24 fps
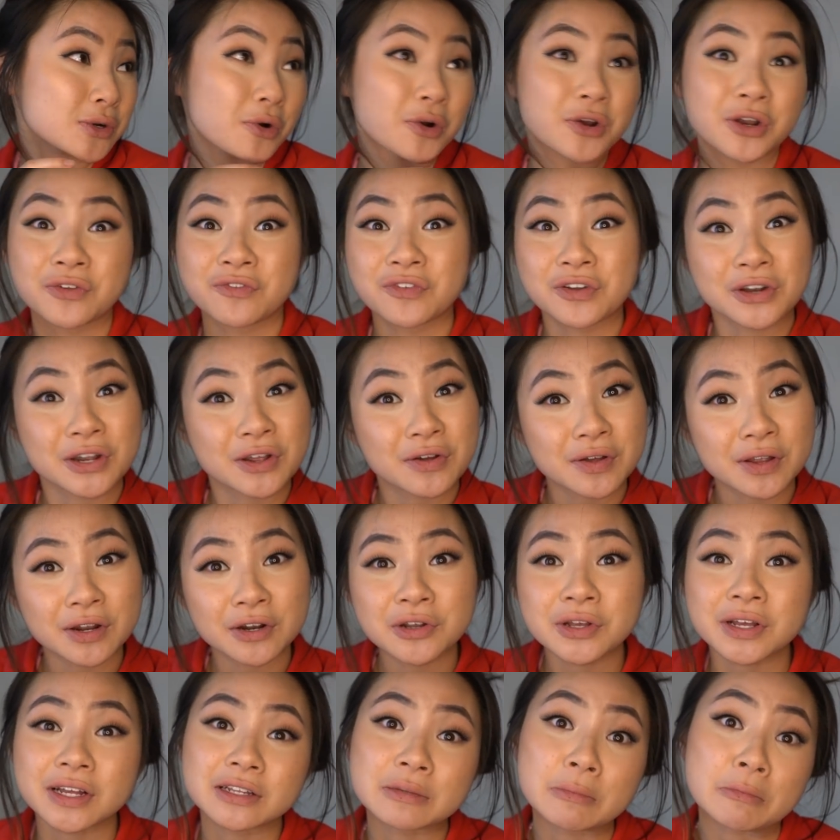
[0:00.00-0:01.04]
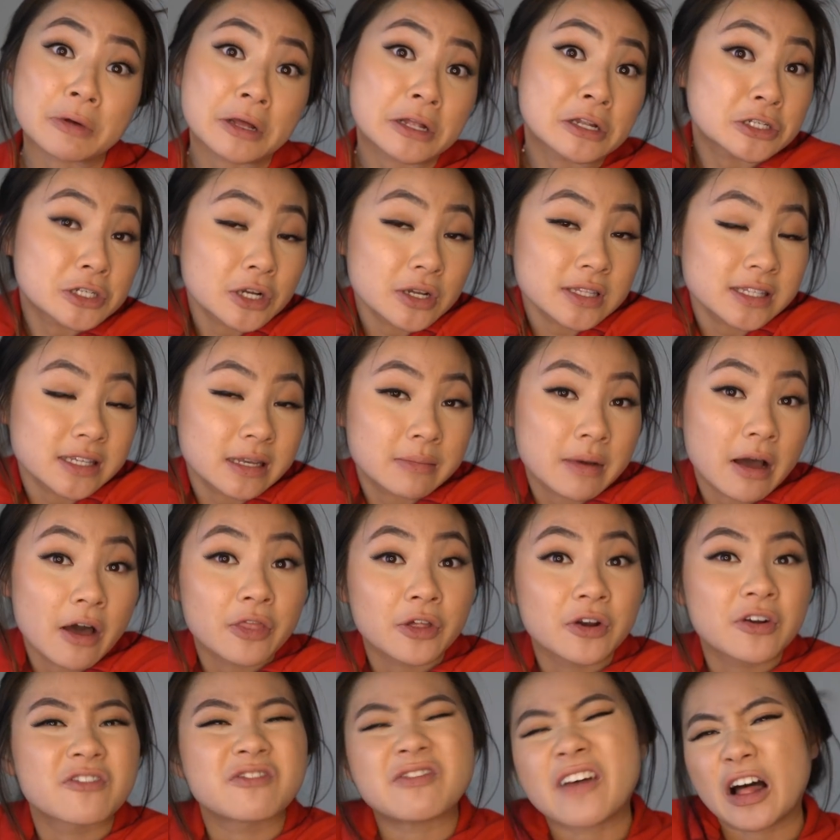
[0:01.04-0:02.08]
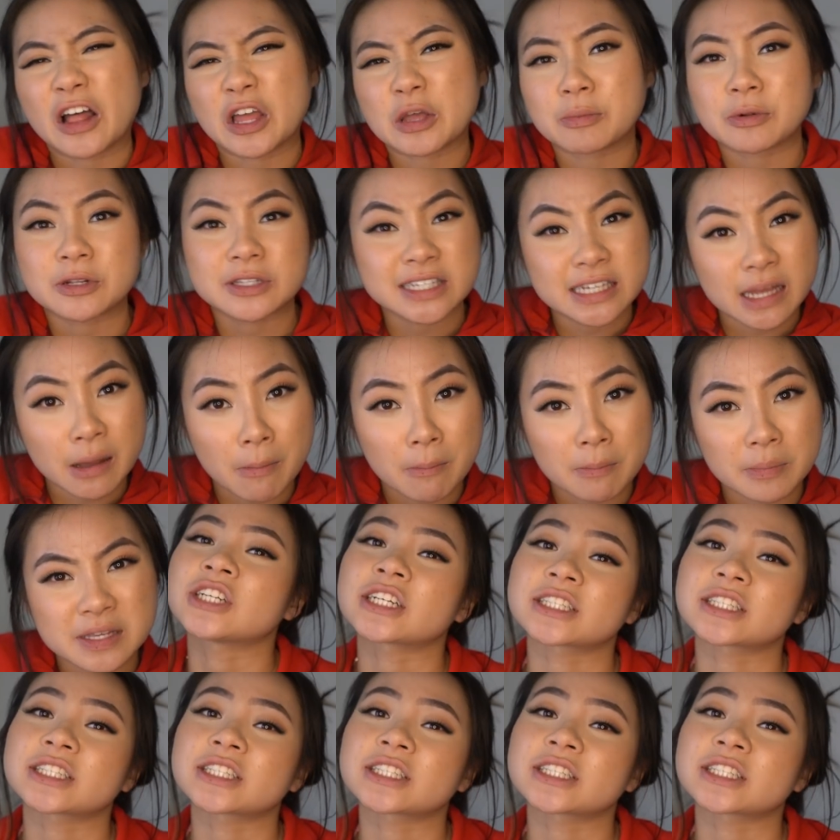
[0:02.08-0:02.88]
or if you're new here, you can binge on some other valuable tips.